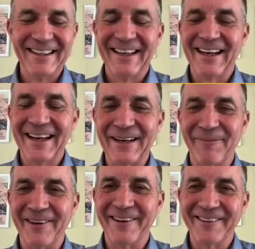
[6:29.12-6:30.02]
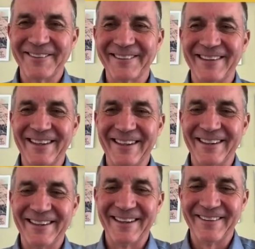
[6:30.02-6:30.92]
I emerged
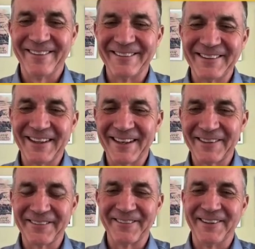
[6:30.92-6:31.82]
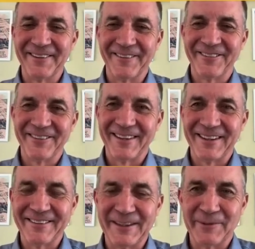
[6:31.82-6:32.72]
in the geography of
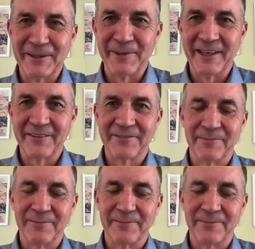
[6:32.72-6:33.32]
WWF.